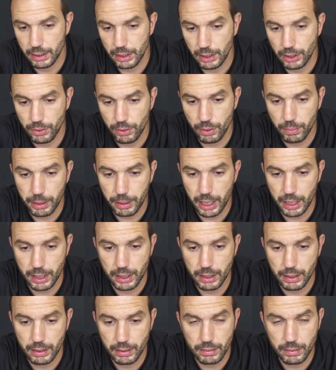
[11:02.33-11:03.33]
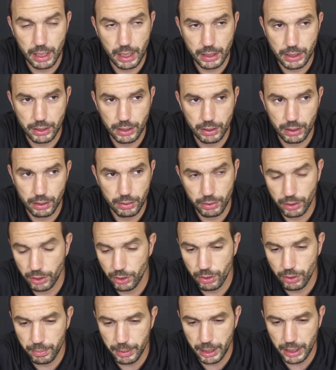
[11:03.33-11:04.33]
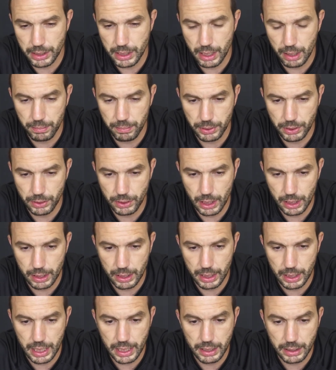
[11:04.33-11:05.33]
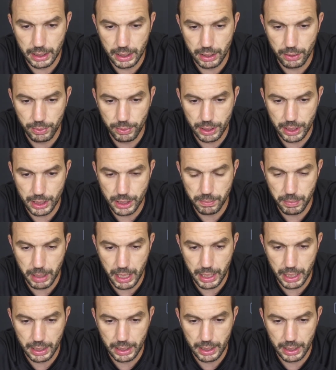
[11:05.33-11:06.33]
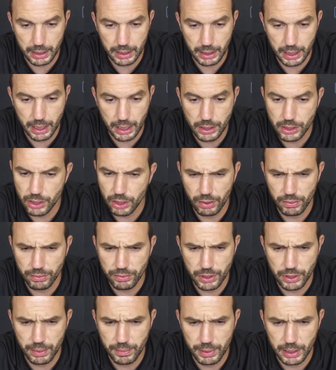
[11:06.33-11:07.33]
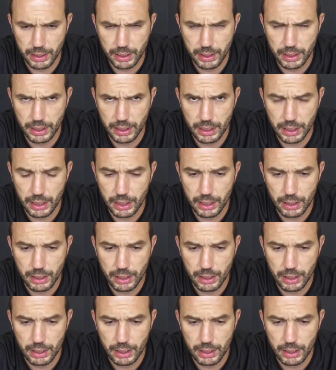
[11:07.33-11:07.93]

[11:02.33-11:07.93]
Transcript: European champions under 19 with Spain at the age of 17,